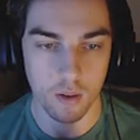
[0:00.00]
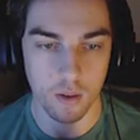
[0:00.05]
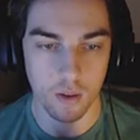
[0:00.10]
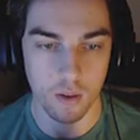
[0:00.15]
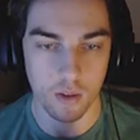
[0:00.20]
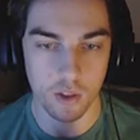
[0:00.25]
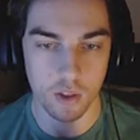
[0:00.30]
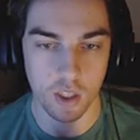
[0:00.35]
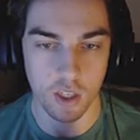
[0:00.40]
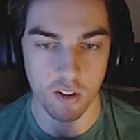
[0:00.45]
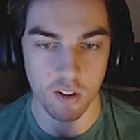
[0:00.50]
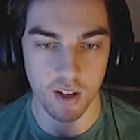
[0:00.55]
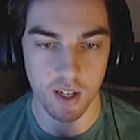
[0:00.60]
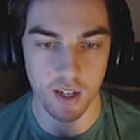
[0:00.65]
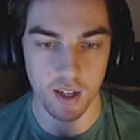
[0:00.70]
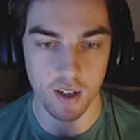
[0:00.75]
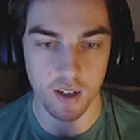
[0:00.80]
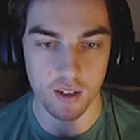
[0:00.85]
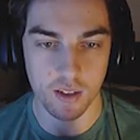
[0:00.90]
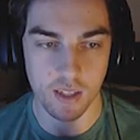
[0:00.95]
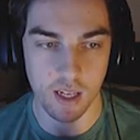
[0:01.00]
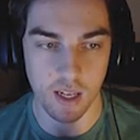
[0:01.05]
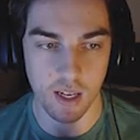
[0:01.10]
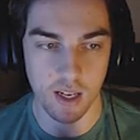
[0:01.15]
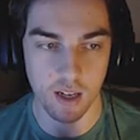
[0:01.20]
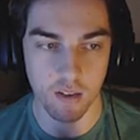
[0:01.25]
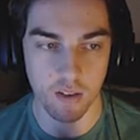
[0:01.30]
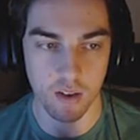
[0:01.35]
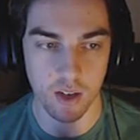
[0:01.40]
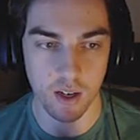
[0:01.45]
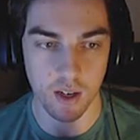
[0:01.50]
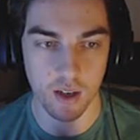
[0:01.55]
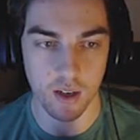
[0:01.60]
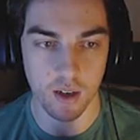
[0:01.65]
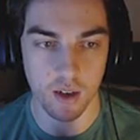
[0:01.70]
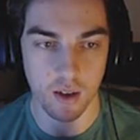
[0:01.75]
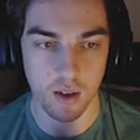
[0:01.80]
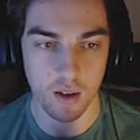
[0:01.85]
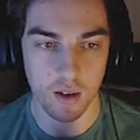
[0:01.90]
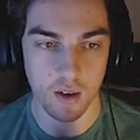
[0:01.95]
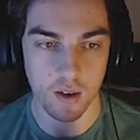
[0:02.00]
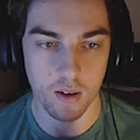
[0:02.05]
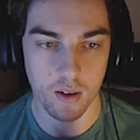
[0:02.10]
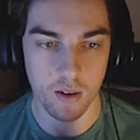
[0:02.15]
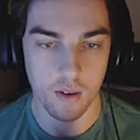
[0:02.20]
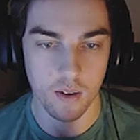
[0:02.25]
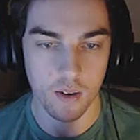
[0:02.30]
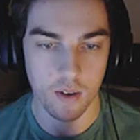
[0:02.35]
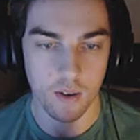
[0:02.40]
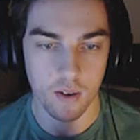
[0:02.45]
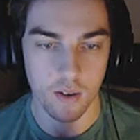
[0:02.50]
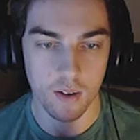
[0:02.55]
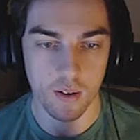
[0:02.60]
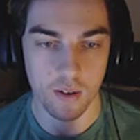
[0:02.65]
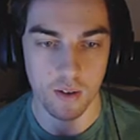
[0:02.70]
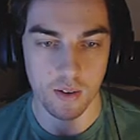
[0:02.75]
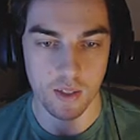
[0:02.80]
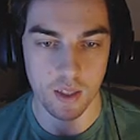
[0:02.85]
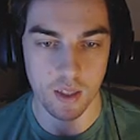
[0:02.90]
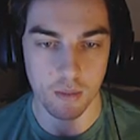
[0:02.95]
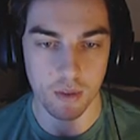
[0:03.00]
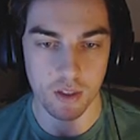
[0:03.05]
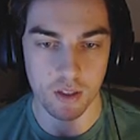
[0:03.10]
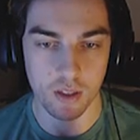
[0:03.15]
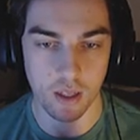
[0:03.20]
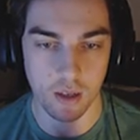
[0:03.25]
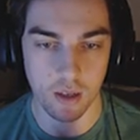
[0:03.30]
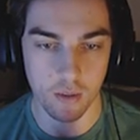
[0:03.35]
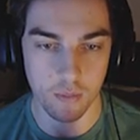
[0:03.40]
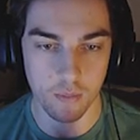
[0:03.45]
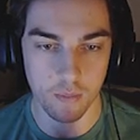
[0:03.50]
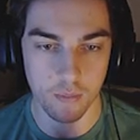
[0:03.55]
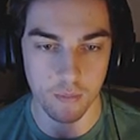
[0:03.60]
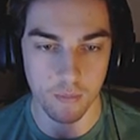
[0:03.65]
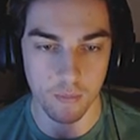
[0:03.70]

Is she crying? Is that her crying? Let's get the pistol out.